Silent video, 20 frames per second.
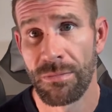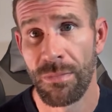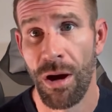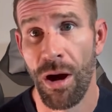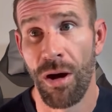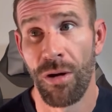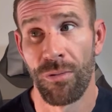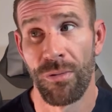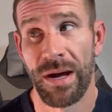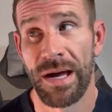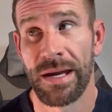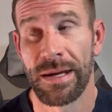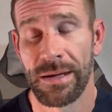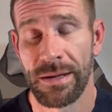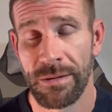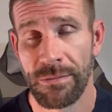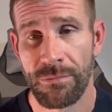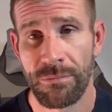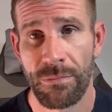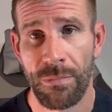
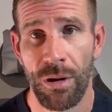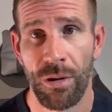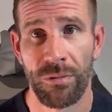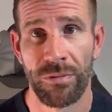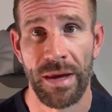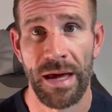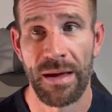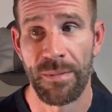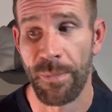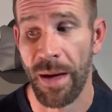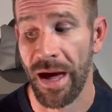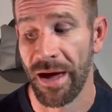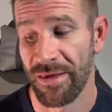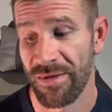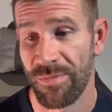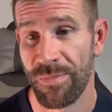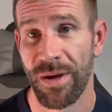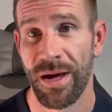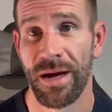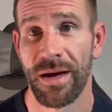already on that
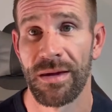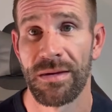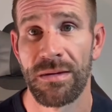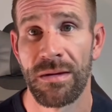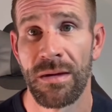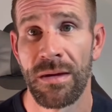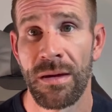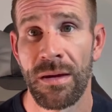aspect